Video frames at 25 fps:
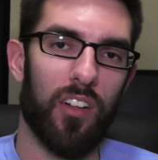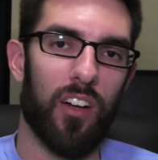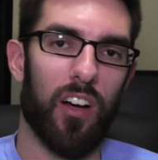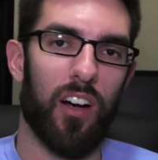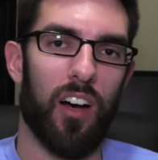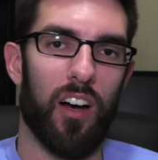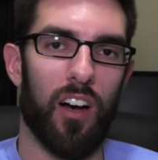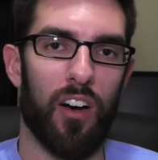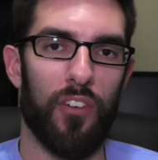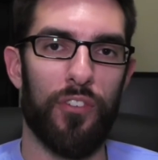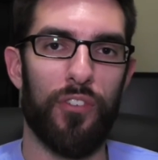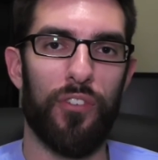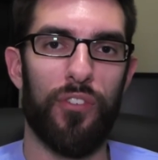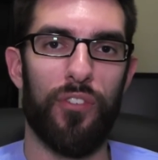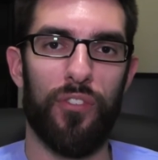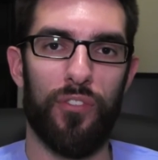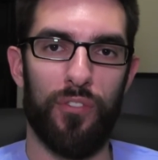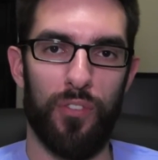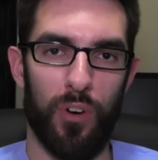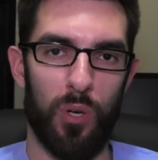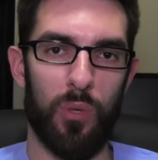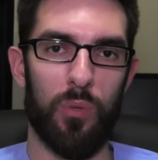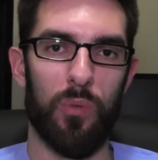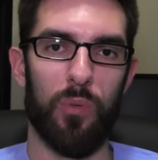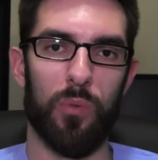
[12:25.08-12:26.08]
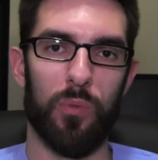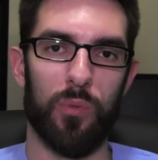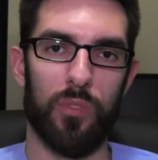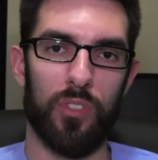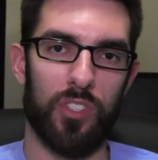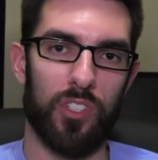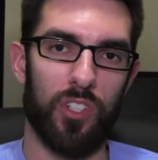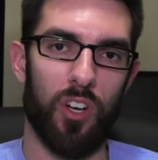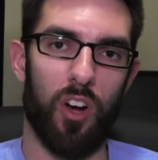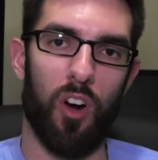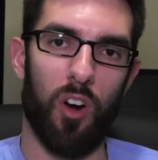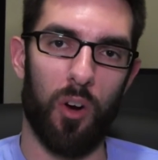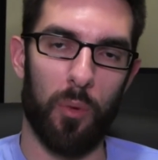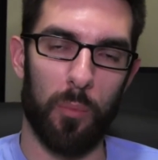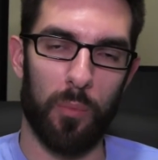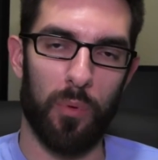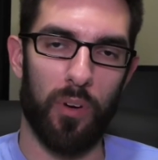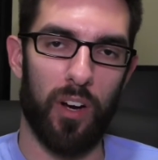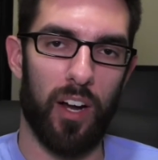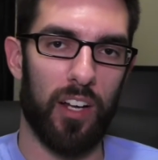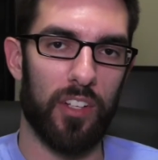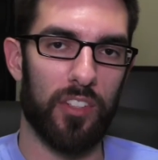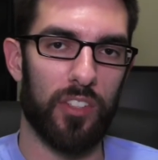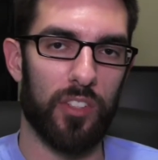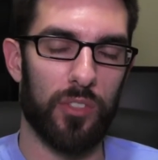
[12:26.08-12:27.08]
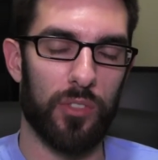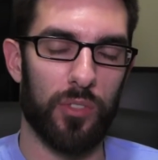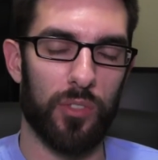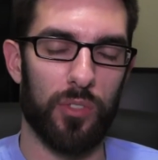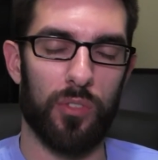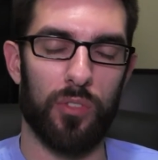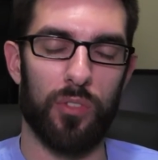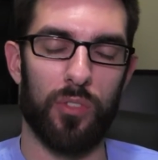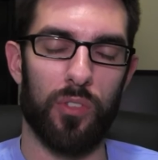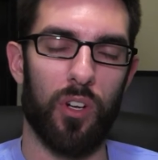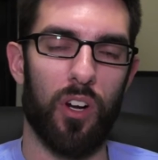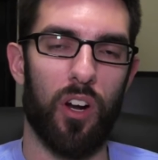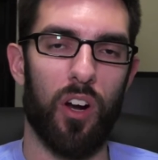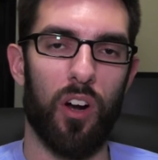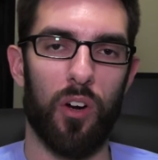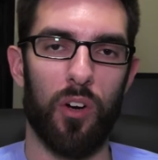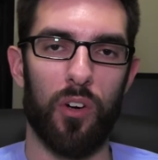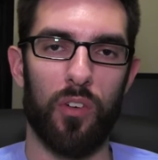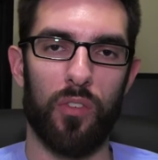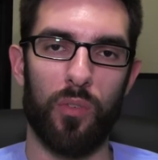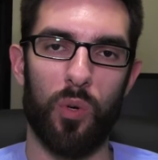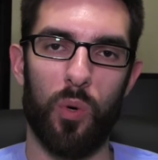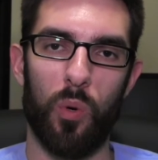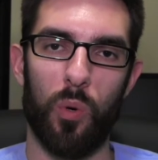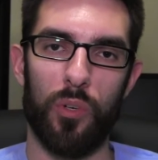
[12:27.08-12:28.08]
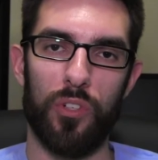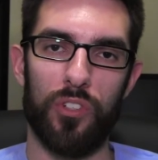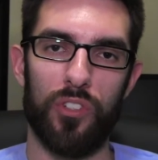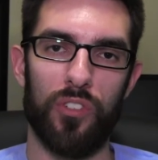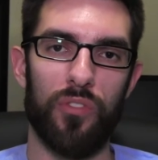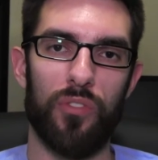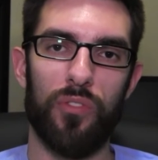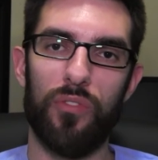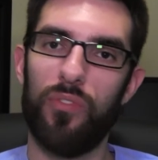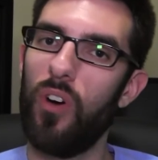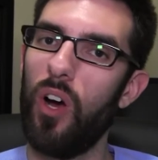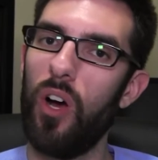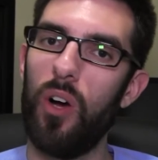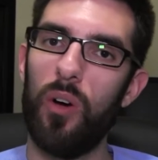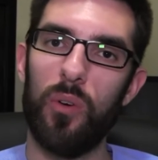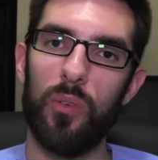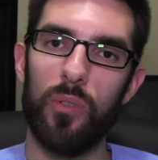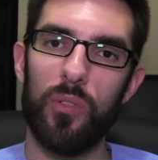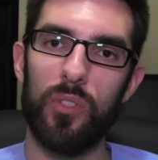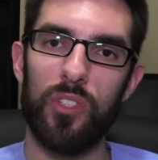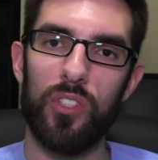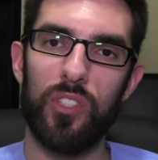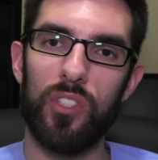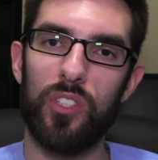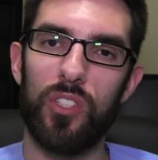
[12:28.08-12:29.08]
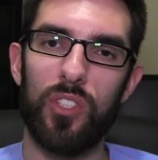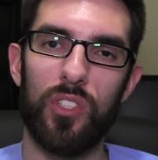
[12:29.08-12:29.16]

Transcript: uh, phones. ARM processors are, are, of course, in phones.